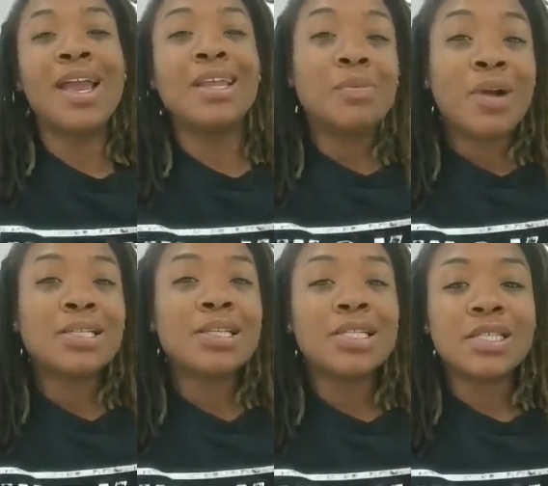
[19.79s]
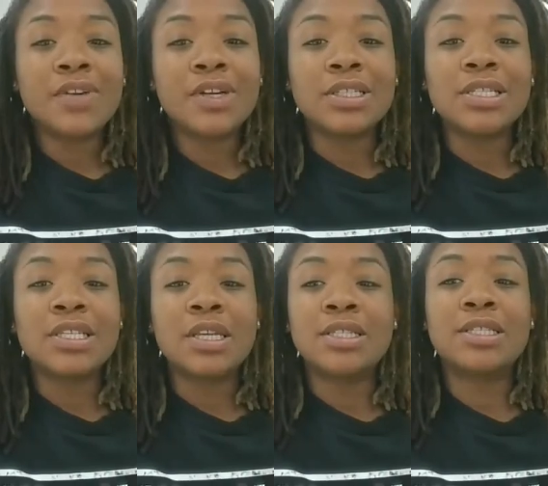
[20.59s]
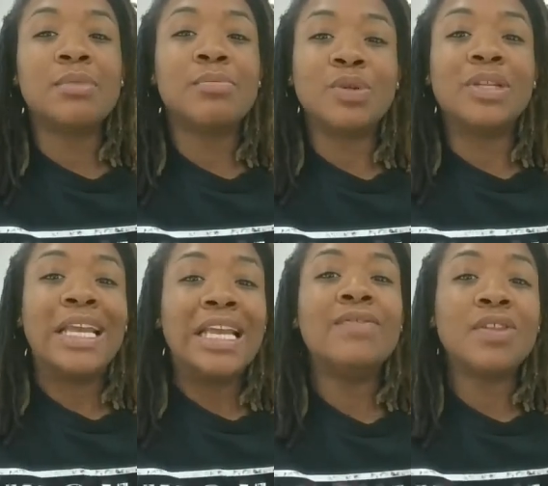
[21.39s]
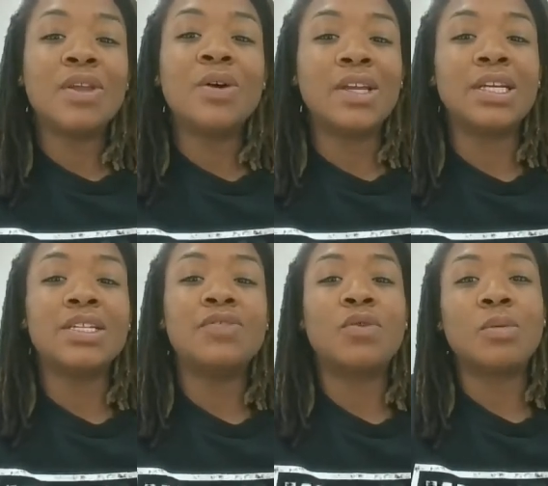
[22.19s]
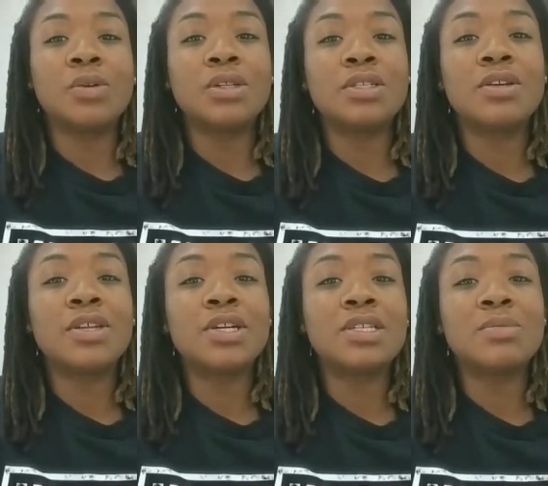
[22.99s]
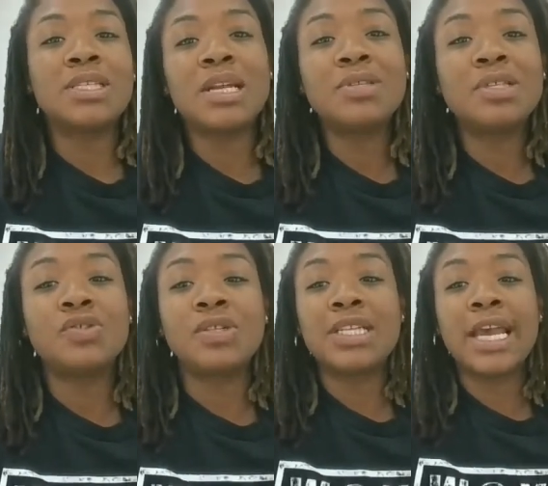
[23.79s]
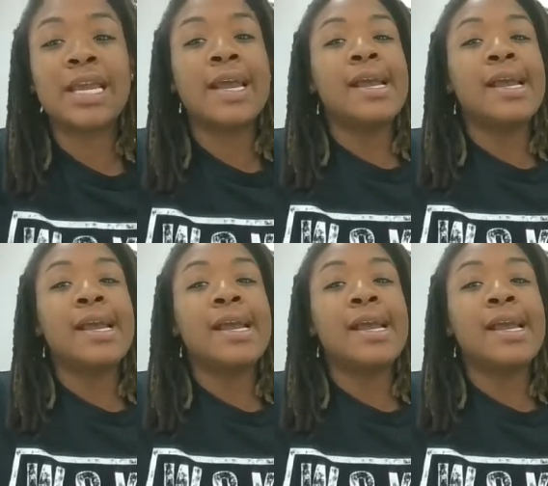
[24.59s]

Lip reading: And the process is fairly simple, even though it is formal. And so there are some steps that you can take